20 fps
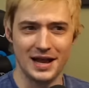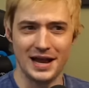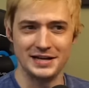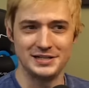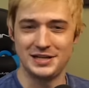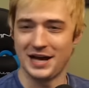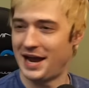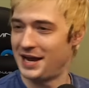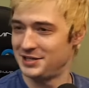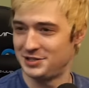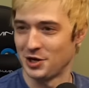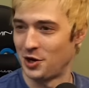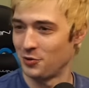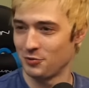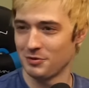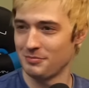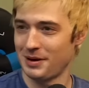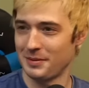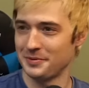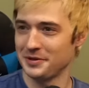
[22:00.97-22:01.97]
I
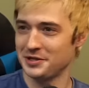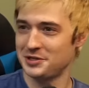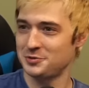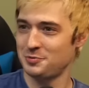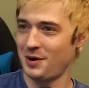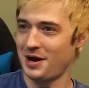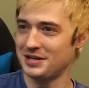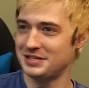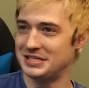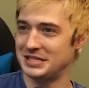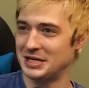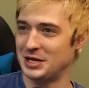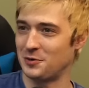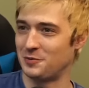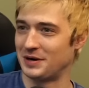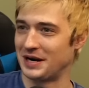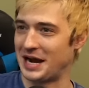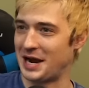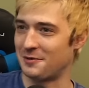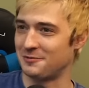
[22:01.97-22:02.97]
don't remember the swastika
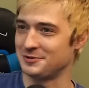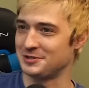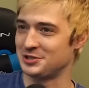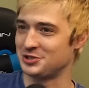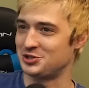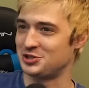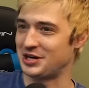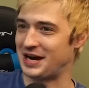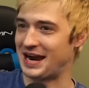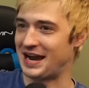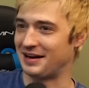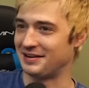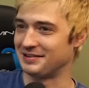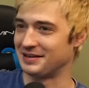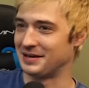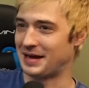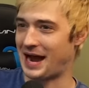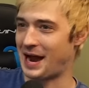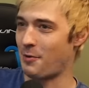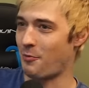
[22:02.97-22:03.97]
when I was a
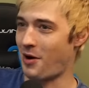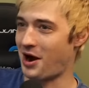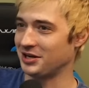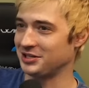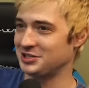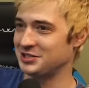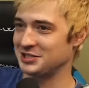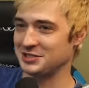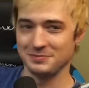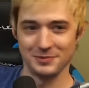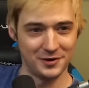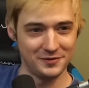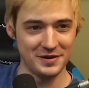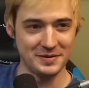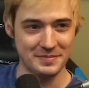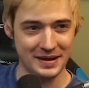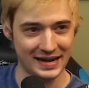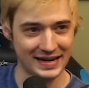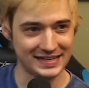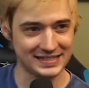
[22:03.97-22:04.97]
child. I watched this
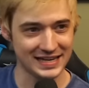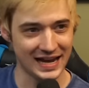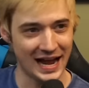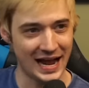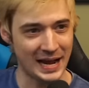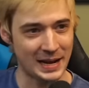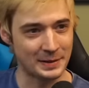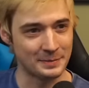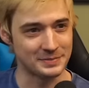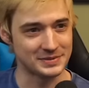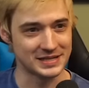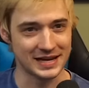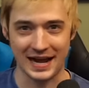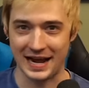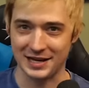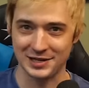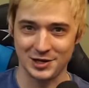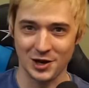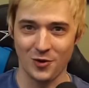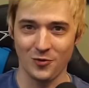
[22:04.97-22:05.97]
movie many times, and
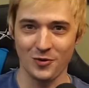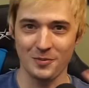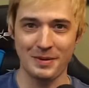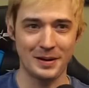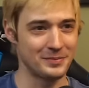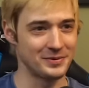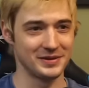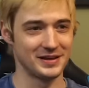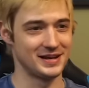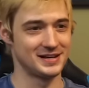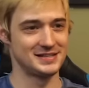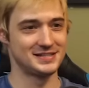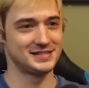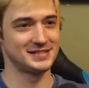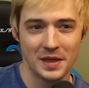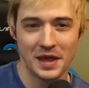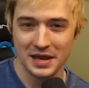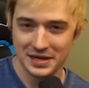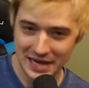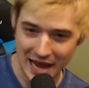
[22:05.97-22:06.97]
I don't remember
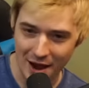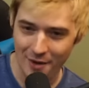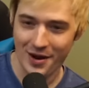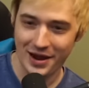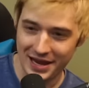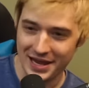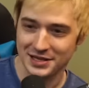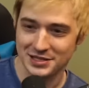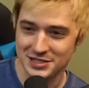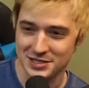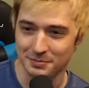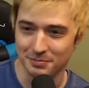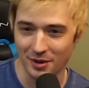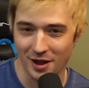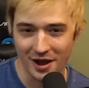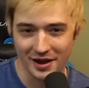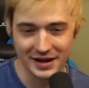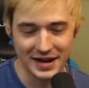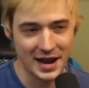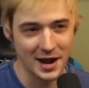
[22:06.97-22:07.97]
this. Now I guess the
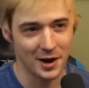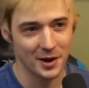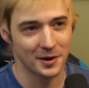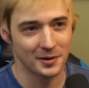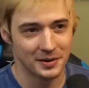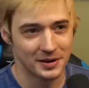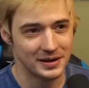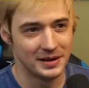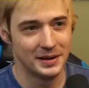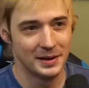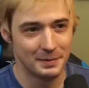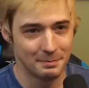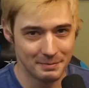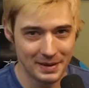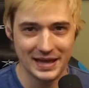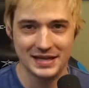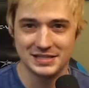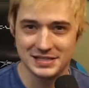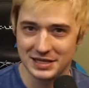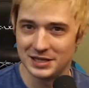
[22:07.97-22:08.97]
blonde hair
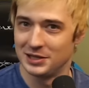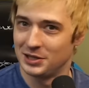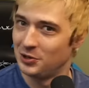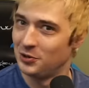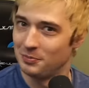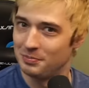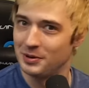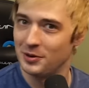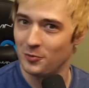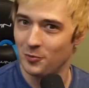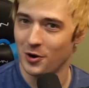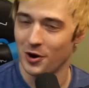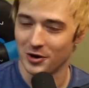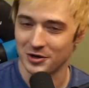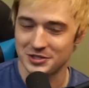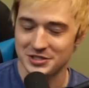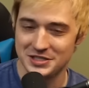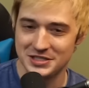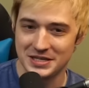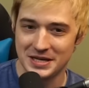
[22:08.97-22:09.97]
makes it a little bit
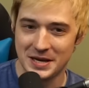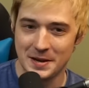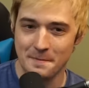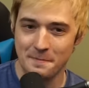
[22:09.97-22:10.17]
worse.